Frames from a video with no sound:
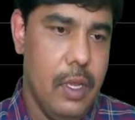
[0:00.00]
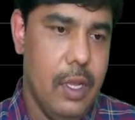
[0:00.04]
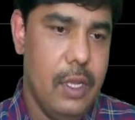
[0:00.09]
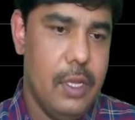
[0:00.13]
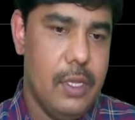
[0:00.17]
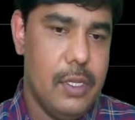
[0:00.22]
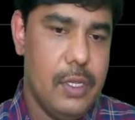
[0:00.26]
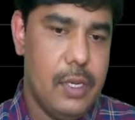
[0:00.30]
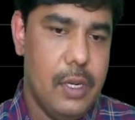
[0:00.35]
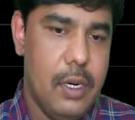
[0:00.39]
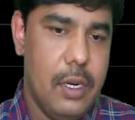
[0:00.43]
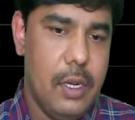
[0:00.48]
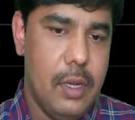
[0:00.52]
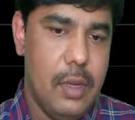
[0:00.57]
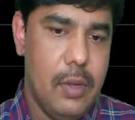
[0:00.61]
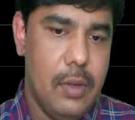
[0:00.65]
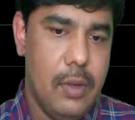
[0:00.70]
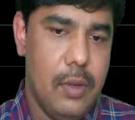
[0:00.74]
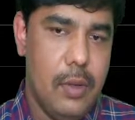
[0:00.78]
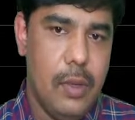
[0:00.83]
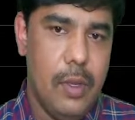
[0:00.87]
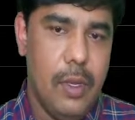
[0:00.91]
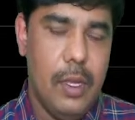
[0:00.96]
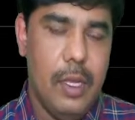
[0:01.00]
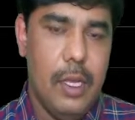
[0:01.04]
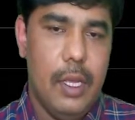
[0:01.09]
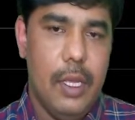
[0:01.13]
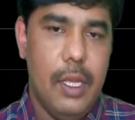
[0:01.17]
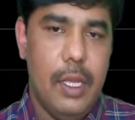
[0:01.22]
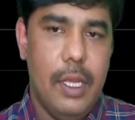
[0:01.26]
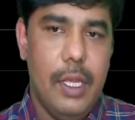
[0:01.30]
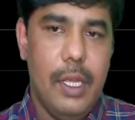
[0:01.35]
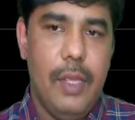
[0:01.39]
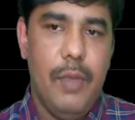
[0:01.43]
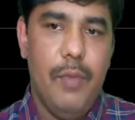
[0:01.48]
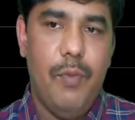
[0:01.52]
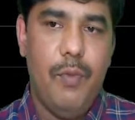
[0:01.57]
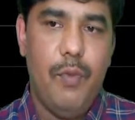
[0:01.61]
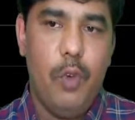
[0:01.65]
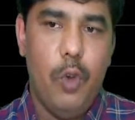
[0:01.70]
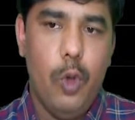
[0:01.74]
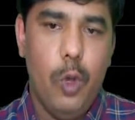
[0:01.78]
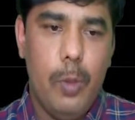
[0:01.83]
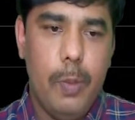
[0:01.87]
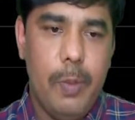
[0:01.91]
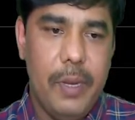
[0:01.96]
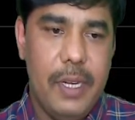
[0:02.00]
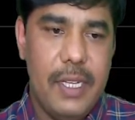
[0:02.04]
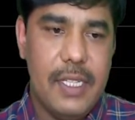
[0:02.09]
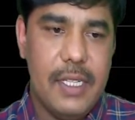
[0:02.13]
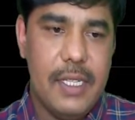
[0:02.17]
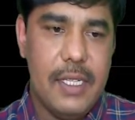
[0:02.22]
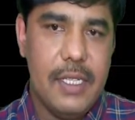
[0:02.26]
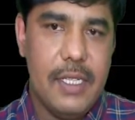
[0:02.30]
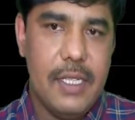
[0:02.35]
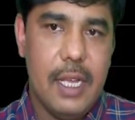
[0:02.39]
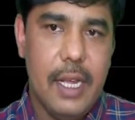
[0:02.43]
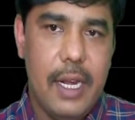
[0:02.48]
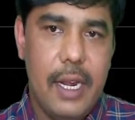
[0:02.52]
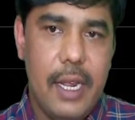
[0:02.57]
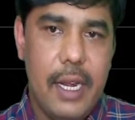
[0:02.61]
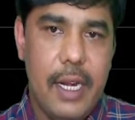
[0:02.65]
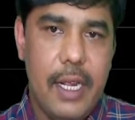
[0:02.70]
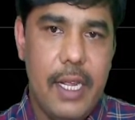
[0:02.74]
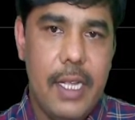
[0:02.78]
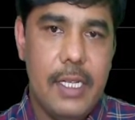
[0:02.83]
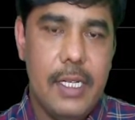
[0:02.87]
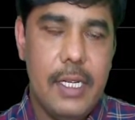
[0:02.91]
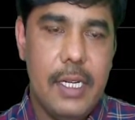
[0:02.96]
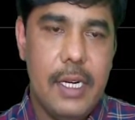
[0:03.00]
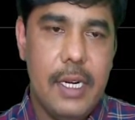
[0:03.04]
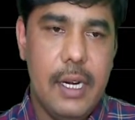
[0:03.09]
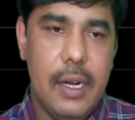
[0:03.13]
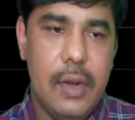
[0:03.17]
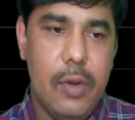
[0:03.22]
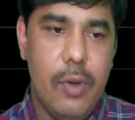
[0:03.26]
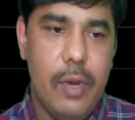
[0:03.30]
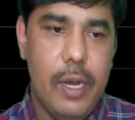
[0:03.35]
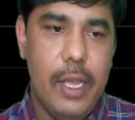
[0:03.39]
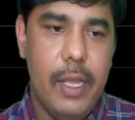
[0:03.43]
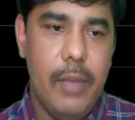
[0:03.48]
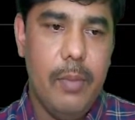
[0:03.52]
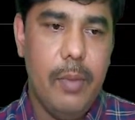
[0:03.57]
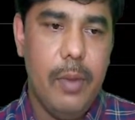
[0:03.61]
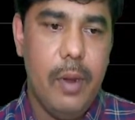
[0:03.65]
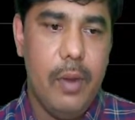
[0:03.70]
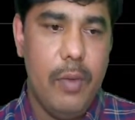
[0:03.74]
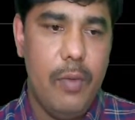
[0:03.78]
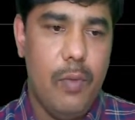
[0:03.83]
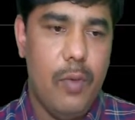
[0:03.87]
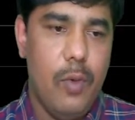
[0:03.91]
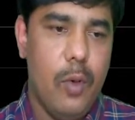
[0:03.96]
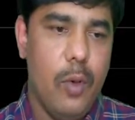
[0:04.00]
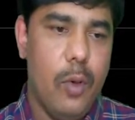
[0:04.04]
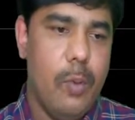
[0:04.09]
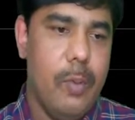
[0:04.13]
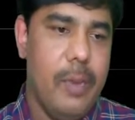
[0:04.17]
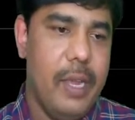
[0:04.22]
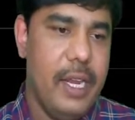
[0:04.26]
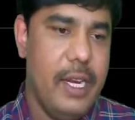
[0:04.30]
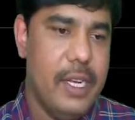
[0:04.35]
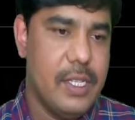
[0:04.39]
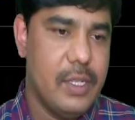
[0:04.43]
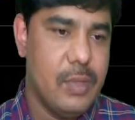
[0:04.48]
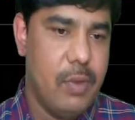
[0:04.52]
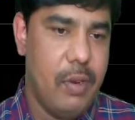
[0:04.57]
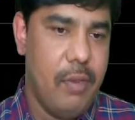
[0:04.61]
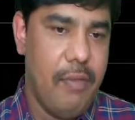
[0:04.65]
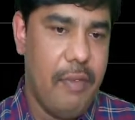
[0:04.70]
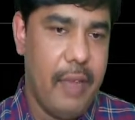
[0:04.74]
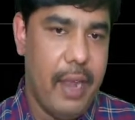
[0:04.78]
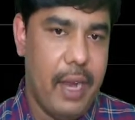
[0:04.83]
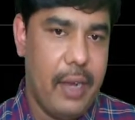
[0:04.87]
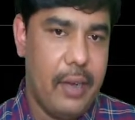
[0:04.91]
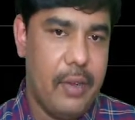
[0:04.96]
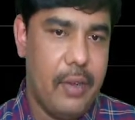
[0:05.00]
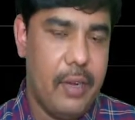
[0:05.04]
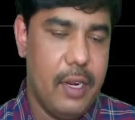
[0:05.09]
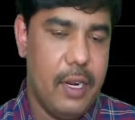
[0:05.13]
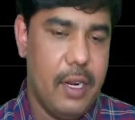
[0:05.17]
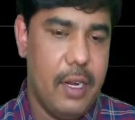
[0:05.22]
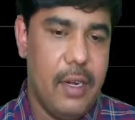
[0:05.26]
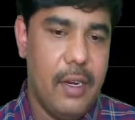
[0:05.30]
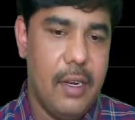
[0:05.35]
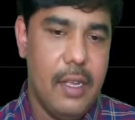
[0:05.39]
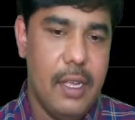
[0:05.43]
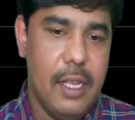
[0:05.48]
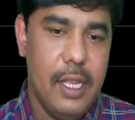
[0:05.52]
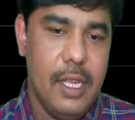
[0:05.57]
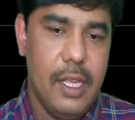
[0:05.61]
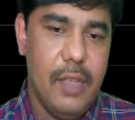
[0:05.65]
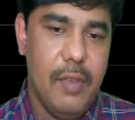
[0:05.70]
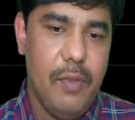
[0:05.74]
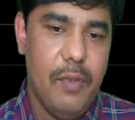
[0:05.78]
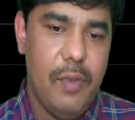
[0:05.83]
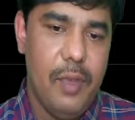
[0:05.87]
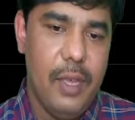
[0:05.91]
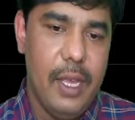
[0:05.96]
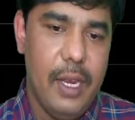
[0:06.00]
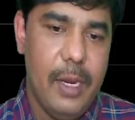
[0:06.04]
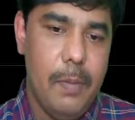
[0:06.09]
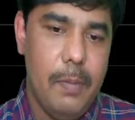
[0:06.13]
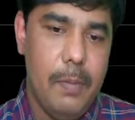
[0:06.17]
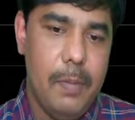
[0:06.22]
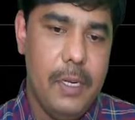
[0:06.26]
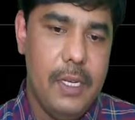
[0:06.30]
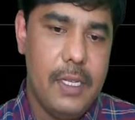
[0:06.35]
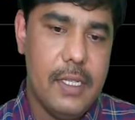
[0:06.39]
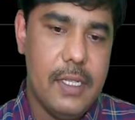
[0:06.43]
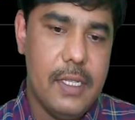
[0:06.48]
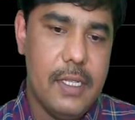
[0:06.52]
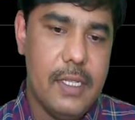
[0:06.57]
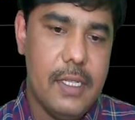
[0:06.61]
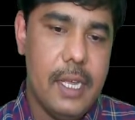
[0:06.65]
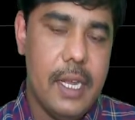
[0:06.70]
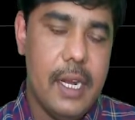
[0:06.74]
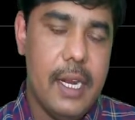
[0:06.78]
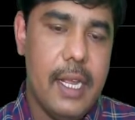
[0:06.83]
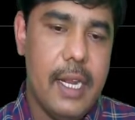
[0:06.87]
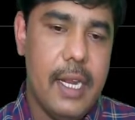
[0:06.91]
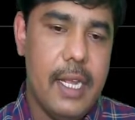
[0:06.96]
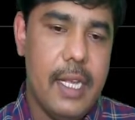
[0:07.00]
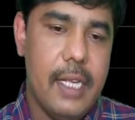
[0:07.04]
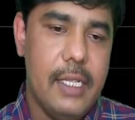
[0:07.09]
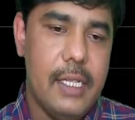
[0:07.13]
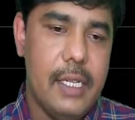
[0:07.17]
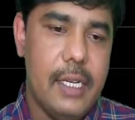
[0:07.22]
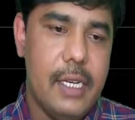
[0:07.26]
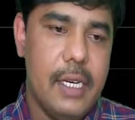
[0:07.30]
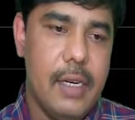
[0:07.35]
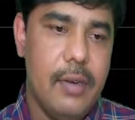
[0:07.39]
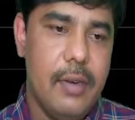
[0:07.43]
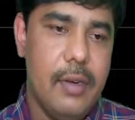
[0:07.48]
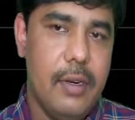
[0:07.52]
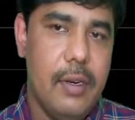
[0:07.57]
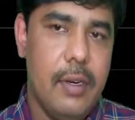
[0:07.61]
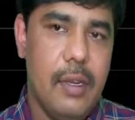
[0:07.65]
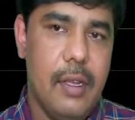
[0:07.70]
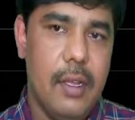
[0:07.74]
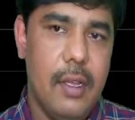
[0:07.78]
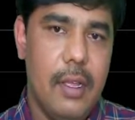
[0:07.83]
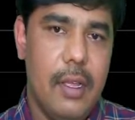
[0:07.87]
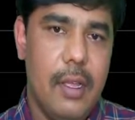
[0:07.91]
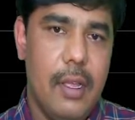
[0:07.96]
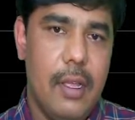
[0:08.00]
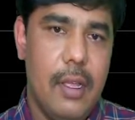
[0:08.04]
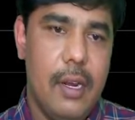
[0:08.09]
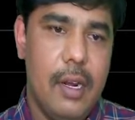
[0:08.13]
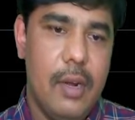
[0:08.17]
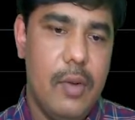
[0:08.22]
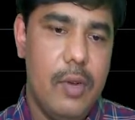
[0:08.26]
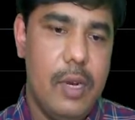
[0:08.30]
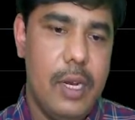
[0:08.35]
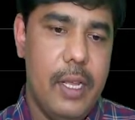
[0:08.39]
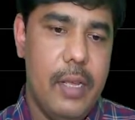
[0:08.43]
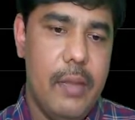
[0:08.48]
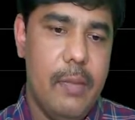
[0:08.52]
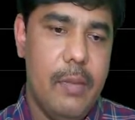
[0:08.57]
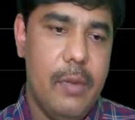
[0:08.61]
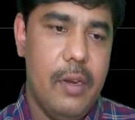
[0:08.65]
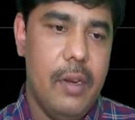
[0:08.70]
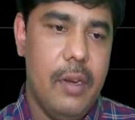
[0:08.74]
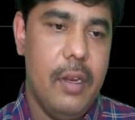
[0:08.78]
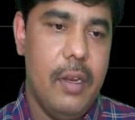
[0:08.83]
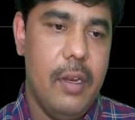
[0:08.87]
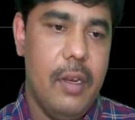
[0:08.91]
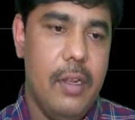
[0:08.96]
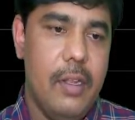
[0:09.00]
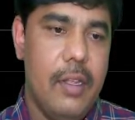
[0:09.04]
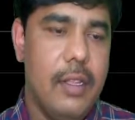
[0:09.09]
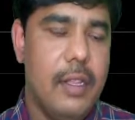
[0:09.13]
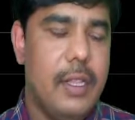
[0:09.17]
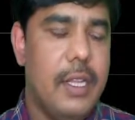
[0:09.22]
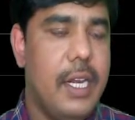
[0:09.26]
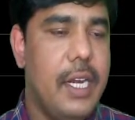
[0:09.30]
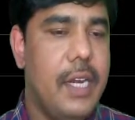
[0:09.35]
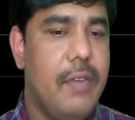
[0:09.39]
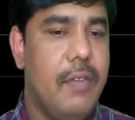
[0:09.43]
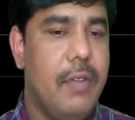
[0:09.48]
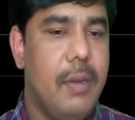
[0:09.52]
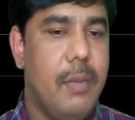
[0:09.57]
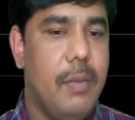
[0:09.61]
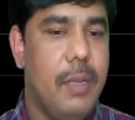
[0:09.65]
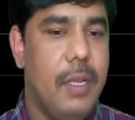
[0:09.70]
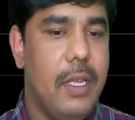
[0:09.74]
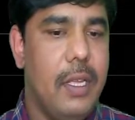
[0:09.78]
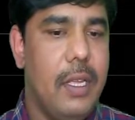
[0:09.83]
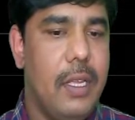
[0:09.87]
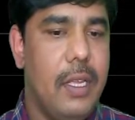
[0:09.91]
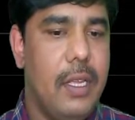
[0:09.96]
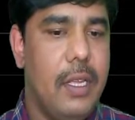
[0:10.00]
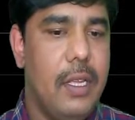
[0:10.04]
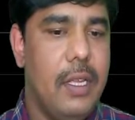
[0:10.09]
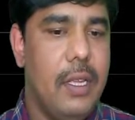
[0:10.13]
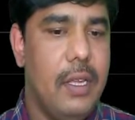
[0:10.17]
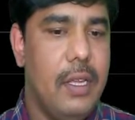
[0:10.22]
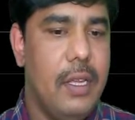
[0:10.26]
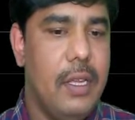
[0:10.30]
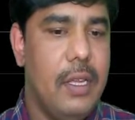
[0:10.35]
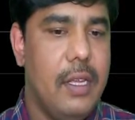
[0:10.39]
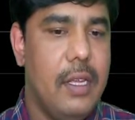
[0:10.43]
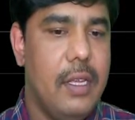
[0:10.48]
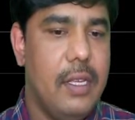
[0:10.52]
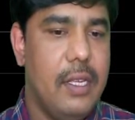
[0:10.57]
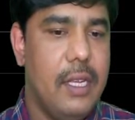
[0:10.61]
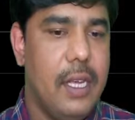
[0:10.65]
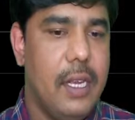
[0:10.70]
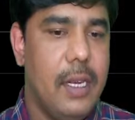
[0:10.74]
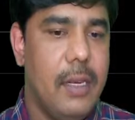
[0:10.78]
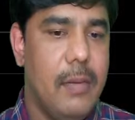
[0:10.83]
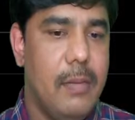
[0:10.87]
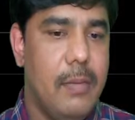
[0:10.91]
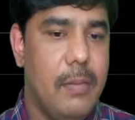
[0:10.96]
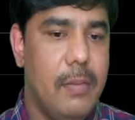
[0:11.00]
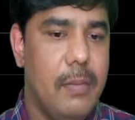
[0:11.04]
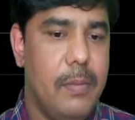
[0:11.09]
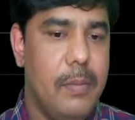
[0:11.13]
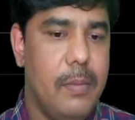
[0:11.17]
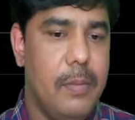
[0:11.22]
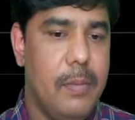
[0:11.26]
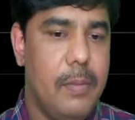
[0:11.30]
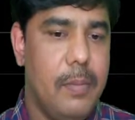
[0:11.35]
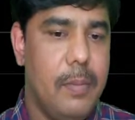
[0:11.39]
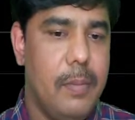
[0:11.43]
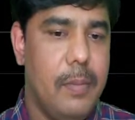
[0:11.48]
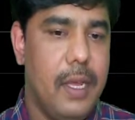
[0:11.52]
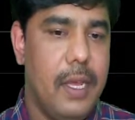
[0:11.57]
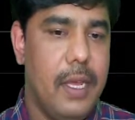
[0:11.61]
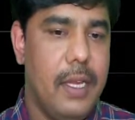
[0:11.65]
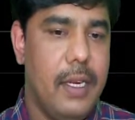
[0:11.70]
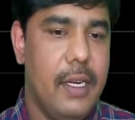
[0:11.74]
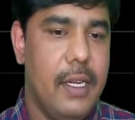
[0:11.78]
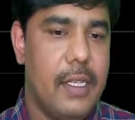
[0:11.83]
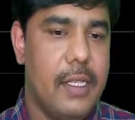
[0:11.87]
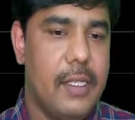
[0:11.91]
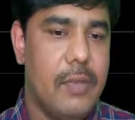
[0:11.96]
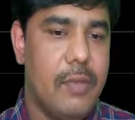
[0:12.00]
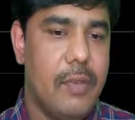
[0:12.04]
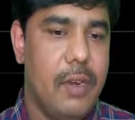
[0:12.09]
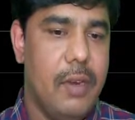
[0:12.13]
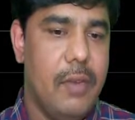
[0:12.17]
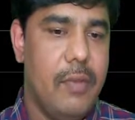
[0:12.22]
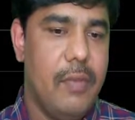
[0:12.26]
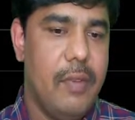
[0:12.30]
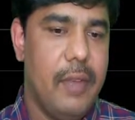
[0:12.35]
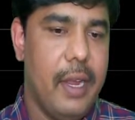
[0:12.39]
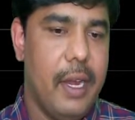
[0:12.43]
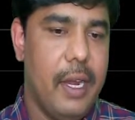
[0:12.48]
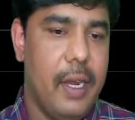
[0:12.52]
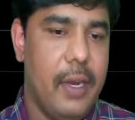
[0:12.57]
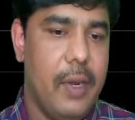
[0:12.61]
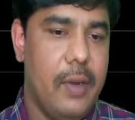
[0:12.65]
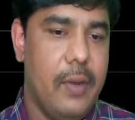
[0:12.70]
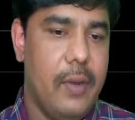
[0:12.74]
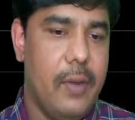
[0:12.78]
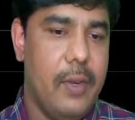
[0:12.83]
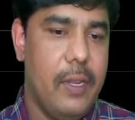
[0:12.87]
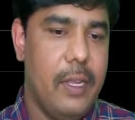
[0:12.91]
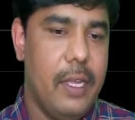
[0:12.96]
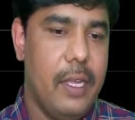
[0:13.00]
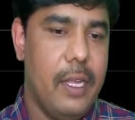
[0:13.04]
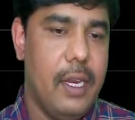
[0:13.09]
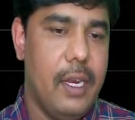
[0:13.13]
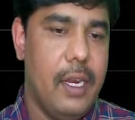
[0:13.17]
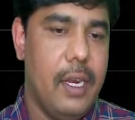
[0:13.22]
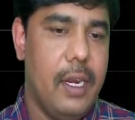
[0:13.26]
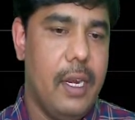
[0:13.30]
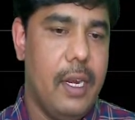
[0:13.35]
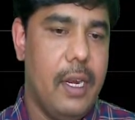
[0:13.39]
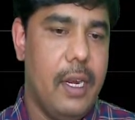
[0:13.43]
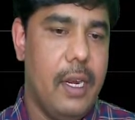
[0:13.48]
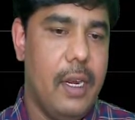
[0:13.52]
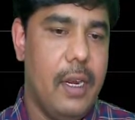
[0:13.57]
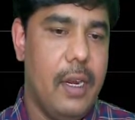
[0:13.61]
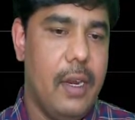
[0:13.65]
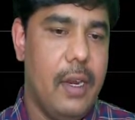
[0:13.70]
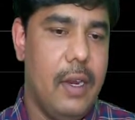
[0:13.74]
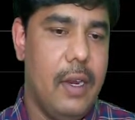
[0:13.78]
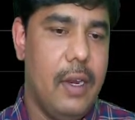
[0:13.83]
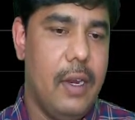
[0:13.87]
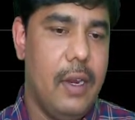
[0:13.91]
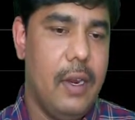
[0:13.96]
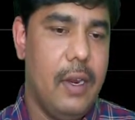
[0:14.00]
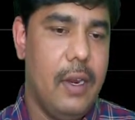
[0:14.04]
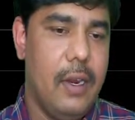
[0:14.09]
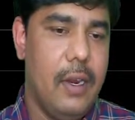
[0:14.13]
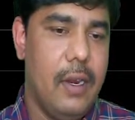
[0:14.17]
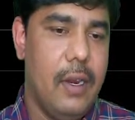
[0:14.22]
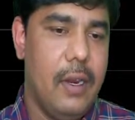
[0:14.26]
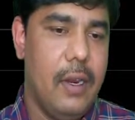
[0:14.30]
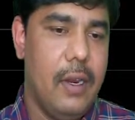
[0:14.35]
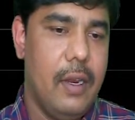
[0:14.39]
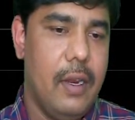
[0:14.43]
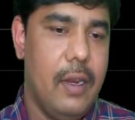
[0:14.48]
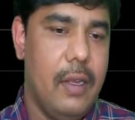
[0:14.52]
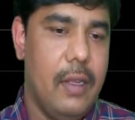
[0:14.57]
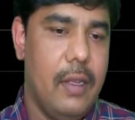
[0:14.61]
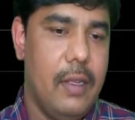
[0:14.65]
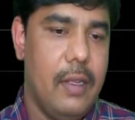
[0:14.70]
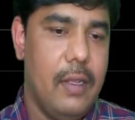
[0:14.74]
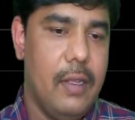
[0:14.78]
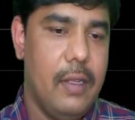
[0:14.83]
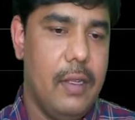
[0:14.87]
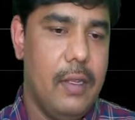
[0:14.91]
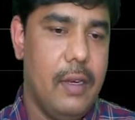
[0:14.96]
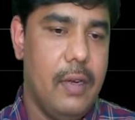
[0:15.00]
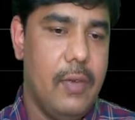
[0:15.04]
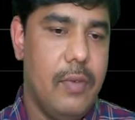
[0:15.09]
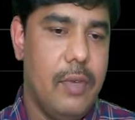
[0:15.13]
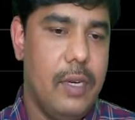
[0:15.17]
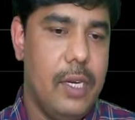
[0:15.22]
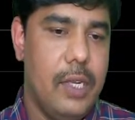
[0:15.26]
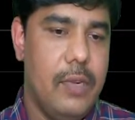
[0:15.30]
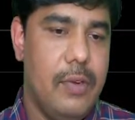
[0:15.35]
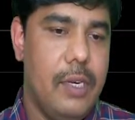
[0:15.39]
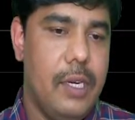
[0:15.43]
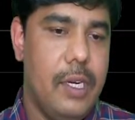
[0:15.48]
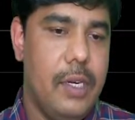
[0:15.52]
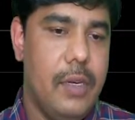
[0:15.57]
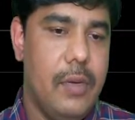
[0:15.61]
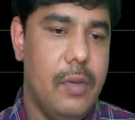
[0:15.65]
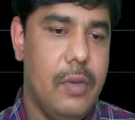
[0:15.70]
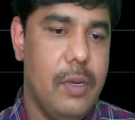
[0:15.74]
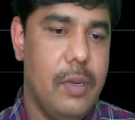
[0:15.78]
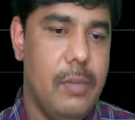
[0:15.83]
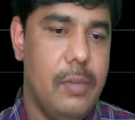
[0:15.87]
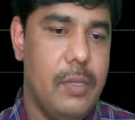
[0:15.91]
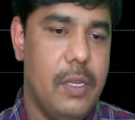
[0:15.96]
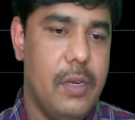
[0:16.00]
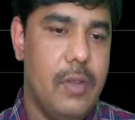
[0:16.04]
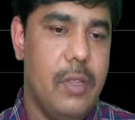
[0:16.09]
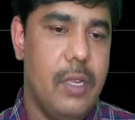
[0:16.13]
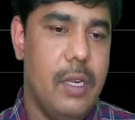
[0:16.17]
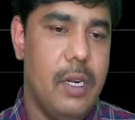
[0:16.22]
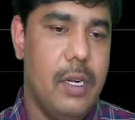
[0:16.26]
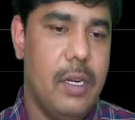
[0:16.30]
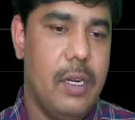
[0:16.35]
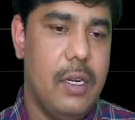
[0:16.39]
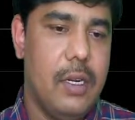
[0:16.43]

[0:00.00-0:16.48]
So now, if 4 persons are arranged in round table, 4 minus 1 factorial. If n persons are arranged in round table, then it will be n minus 1 factorial. That one you need to observe that.